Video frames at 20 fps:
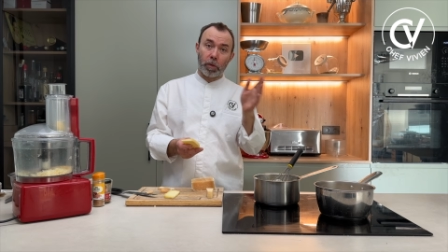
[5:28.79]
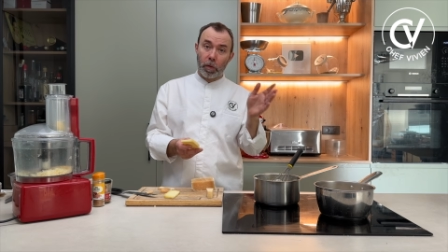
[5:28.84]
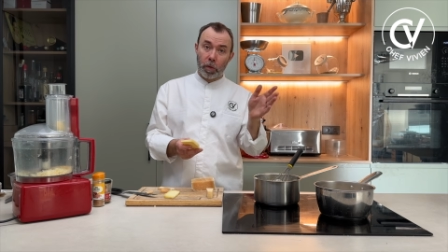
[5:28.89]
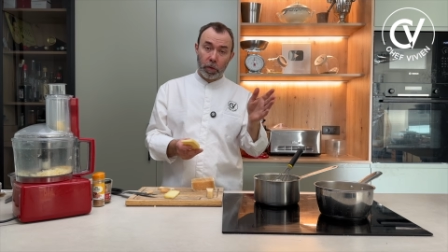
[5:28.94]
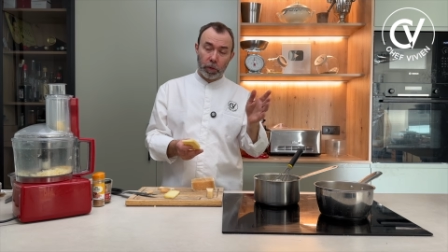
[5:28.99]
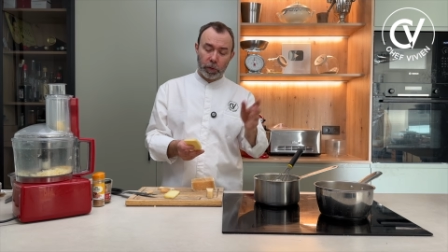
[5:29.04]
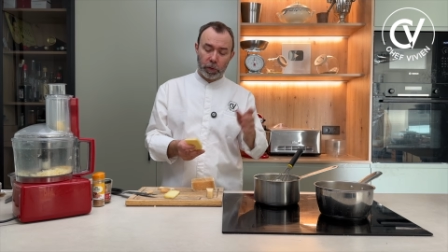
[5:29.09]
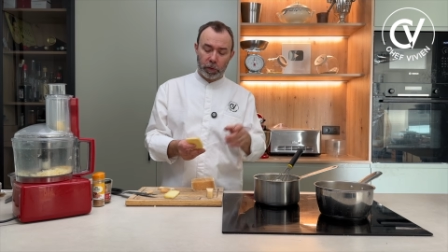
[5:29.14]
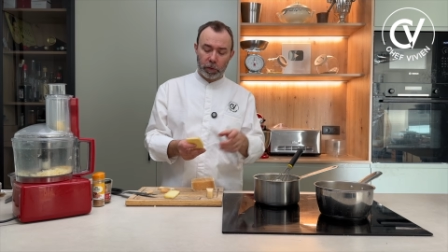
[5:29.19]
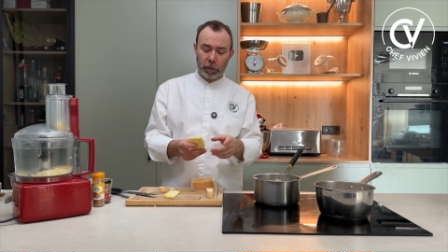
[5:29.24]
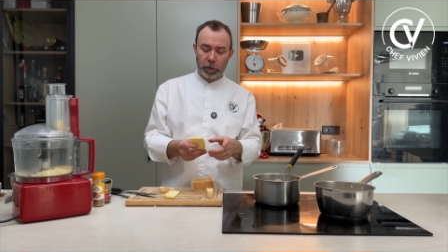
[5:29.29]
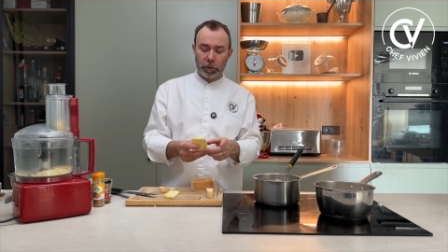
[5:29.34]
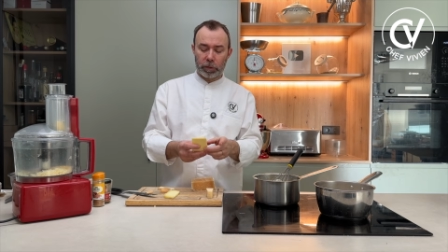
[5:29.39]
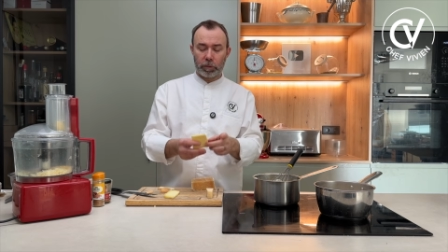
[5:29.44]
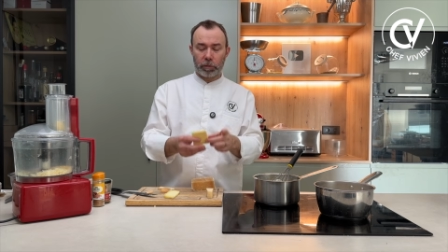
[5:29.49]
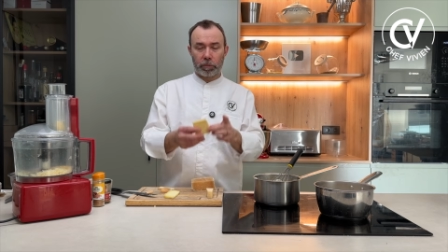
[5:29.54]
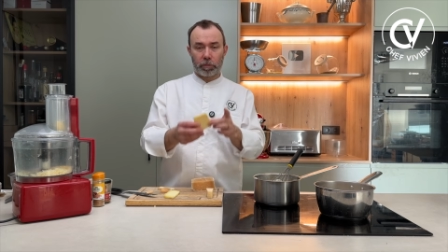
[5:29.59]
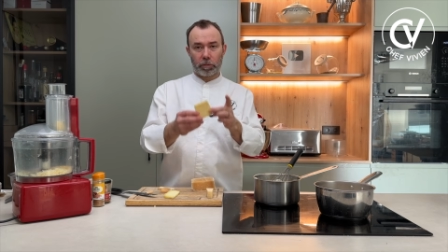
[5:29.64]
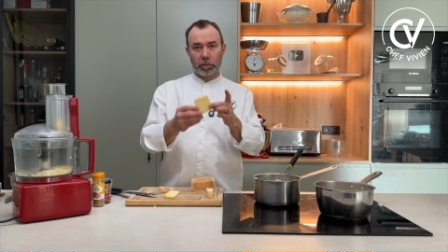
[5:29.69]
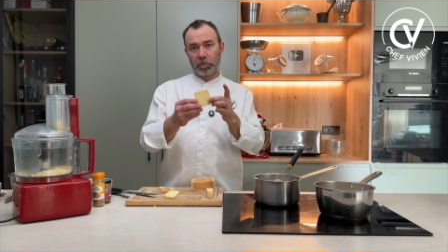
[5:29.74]
or not,
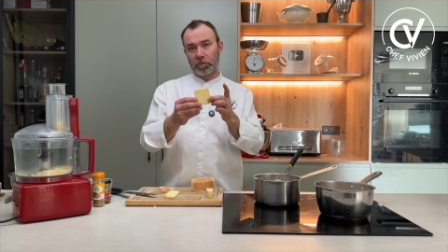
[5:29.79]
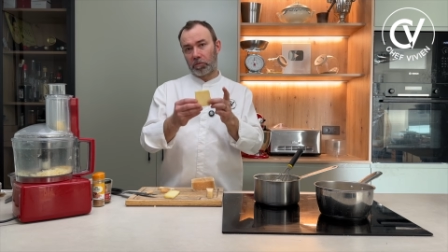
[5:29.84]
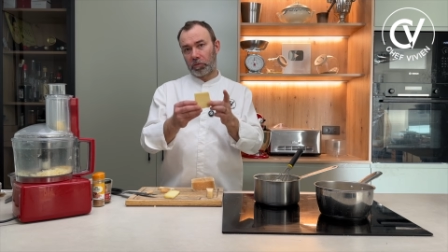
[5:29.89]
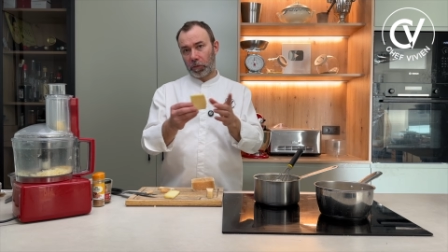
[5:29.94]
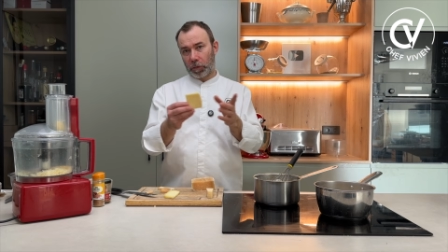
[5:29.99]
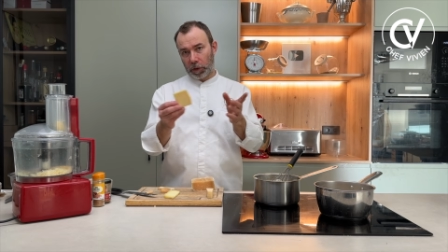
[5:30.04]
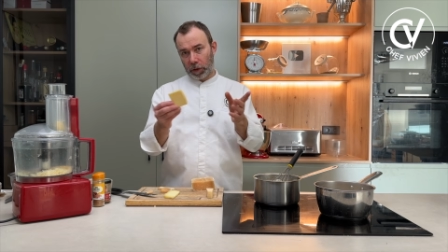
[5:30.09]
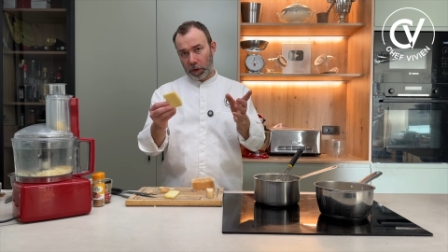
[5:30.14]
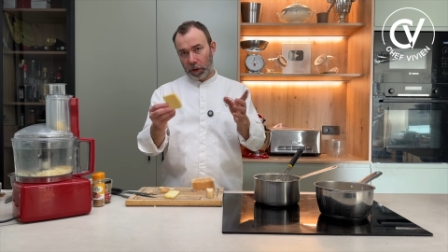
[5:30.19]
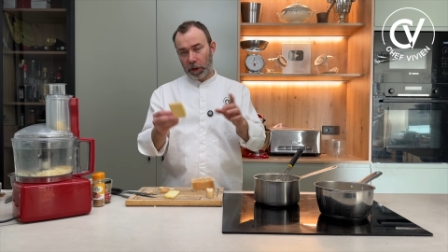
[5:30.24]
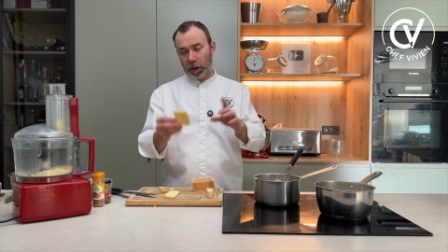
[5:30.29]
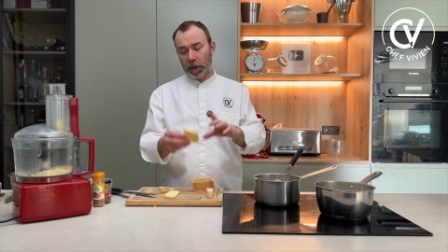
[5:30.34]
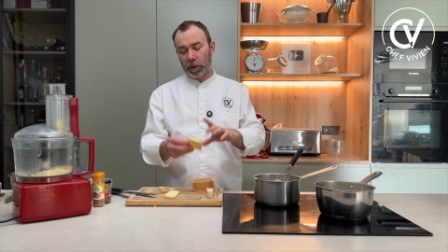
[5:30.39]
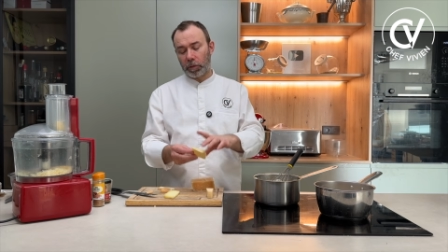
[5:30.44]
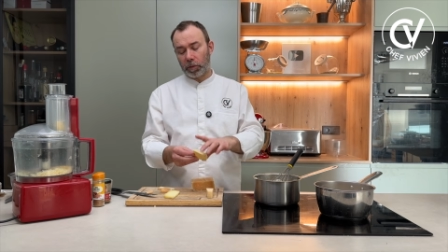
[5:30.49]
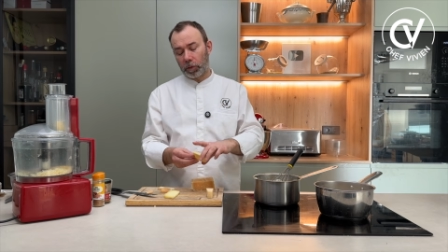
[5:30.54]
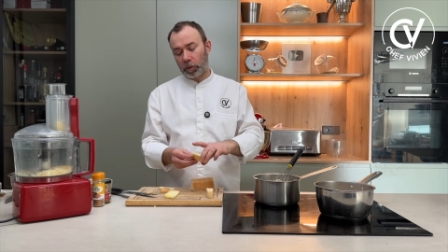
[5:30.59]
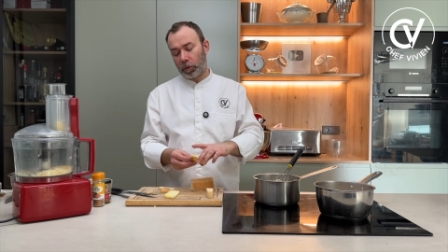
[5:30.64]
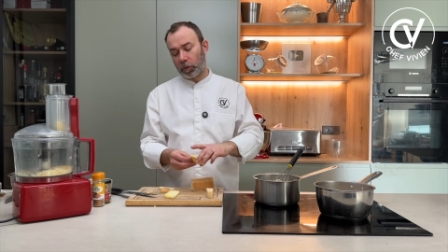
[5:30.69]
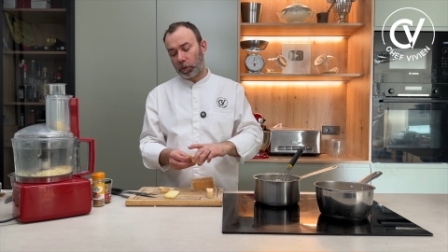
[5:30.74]

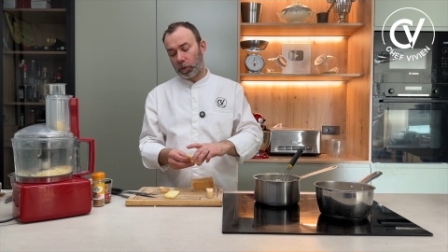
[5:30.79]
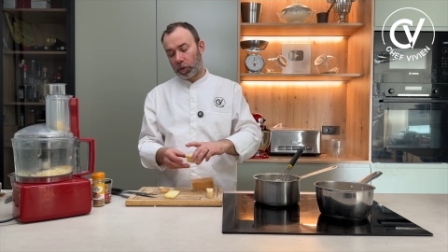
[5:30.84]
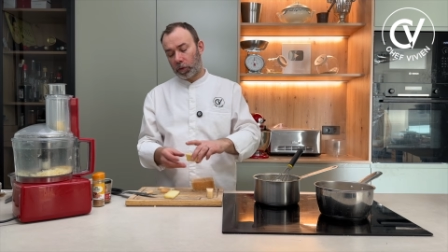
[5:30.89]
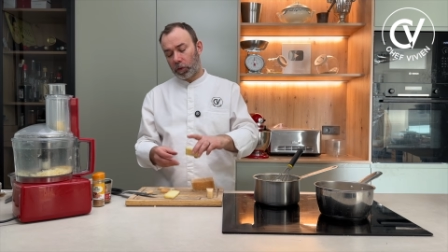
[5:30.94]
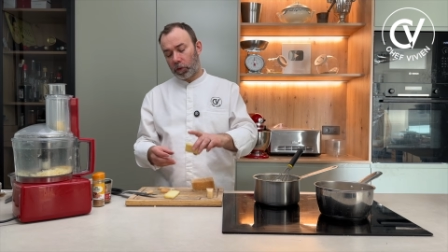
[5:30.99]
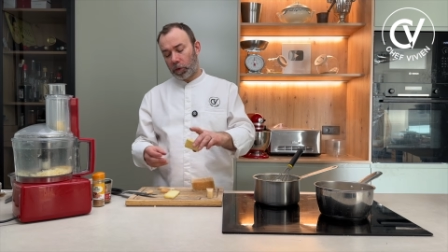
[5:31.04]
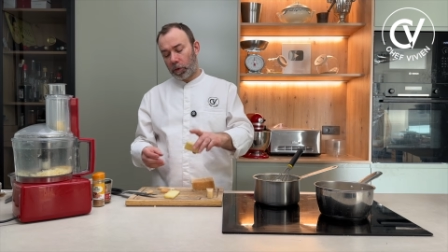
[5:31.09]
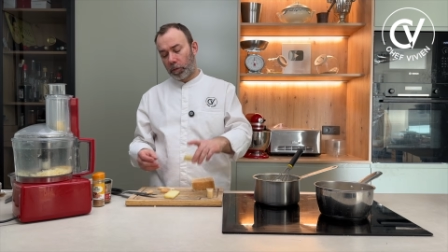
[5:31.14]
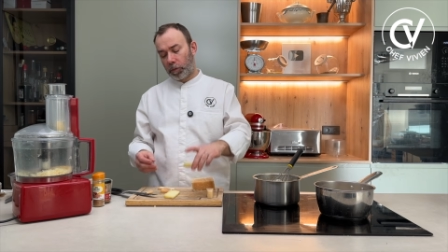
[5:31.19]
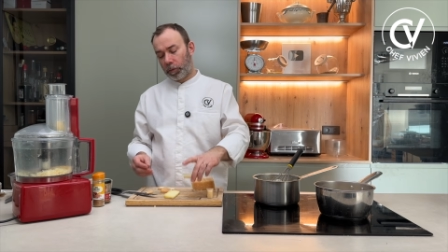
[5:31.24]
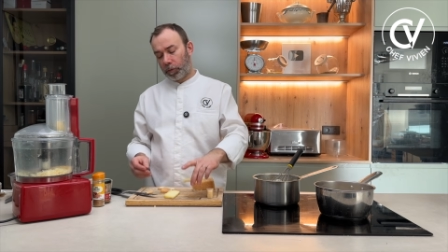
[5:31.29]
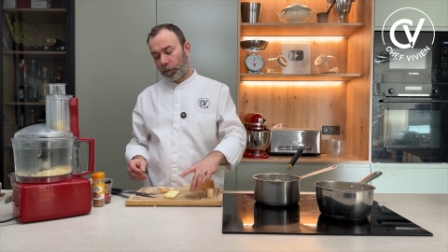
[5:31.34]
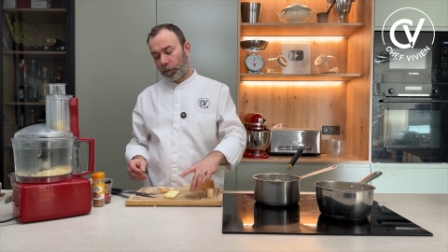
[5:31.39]
can do the job.